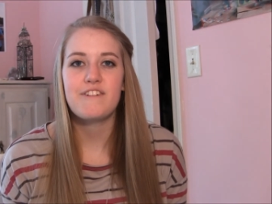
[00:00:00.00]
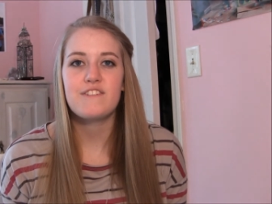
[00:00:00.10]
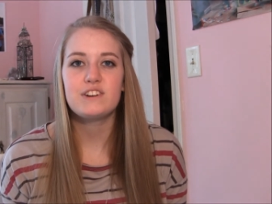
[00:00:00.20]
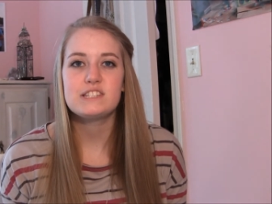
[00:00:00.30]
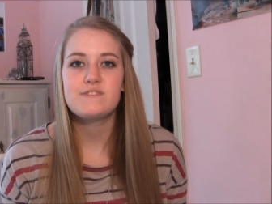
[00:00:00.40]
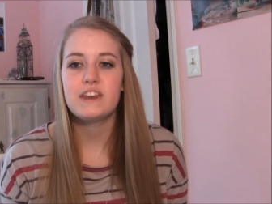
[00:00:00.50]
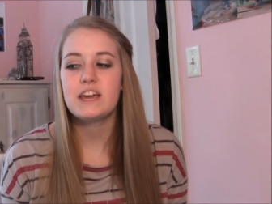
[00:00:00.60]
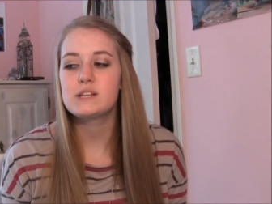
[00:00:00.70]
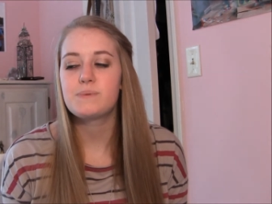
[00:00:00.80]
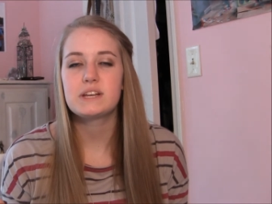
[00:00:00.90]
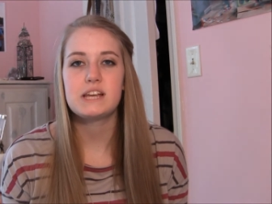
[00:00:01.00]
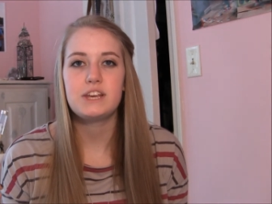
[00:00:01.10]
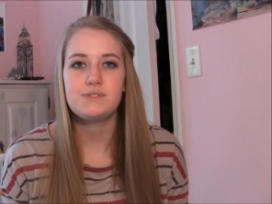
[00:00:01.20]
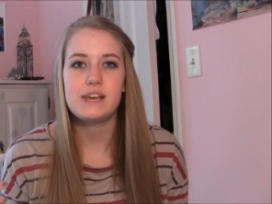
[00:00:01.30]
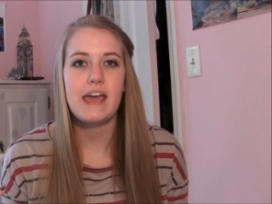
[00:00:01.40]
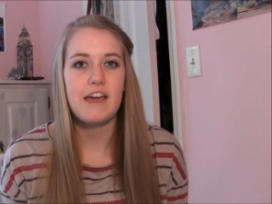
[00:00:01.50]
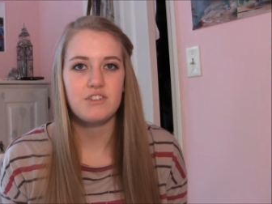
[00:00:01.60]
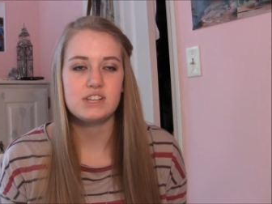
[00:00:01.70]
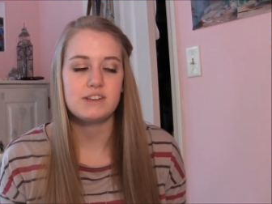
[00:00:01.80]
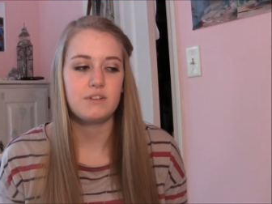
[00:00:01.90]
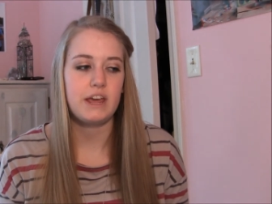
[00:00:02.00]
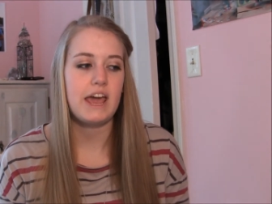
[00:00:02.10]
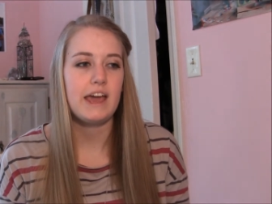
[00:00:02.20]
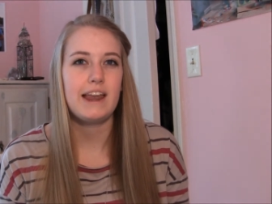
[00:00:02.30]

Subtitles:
favorites videos because I use it every single day.